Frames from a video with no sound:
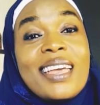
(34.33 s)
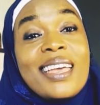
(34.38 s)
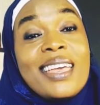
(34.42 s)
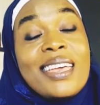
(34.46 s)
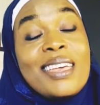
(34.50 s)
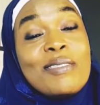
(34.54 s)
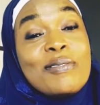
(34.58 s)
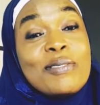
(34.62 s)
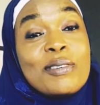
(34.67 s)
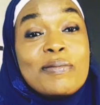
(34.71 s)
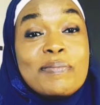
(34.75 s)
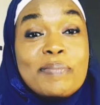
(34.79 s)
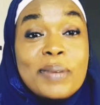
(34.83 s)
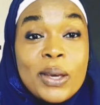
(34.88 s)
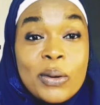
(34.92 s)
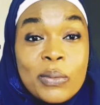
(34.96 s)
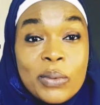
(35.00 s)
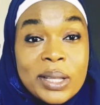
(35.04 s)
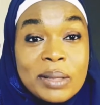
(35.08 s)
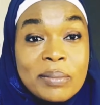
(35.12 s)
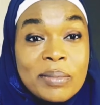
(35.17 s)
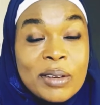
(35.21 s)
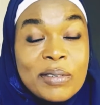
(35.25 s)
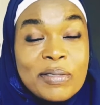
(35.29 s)
If you've been
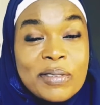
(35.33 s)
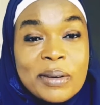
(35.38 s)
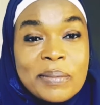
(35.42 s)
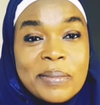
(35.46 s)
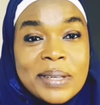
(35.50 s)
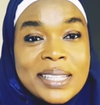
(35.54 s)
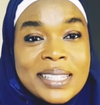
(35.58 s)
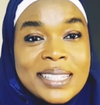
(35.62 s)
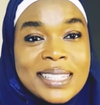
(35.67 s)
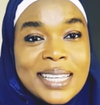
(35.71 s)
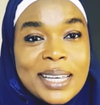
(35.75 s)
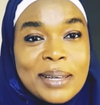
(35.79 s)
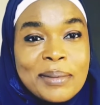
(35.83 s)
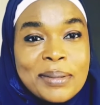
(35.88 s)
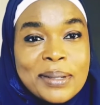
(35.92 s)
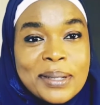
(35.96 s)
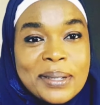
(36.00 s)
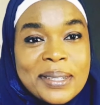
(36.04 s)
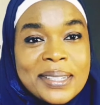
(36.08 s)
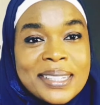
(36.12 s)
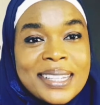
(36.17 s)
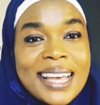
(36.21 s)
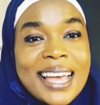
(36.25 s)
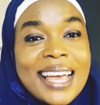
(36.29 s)
with me from
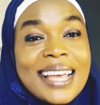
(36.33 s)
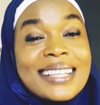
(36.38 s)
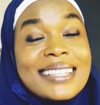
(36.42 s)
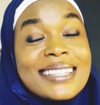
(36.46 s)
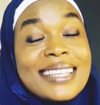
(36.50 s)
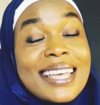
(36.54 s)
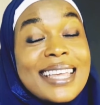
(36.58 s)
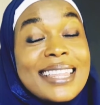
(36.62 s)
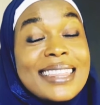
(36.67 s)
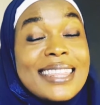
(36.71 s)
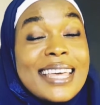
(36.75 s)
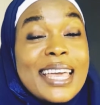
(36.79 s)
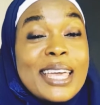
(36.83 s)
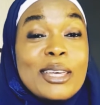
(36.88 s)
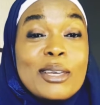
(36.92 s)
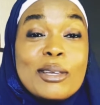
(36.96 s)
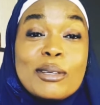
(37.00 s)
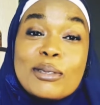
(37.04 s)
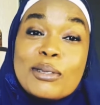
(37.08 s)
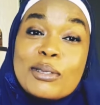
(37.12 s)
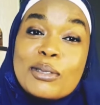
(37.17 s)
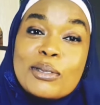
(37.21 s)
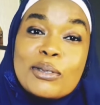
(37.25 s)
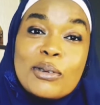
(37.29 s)
inception, I say thank you
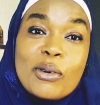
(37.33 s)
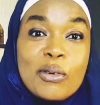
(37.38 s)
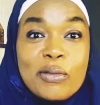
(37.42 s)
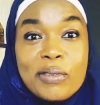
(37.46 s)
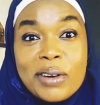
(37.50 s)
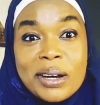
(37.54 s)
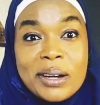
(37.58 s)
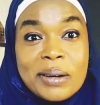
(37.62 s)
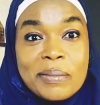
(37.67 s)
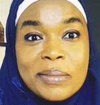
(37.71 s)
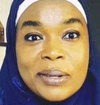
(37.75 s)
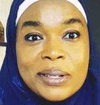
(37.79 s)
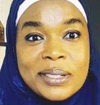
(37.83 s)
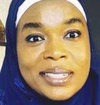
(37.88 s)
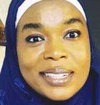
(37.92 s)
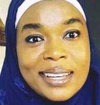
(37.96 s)
so very much.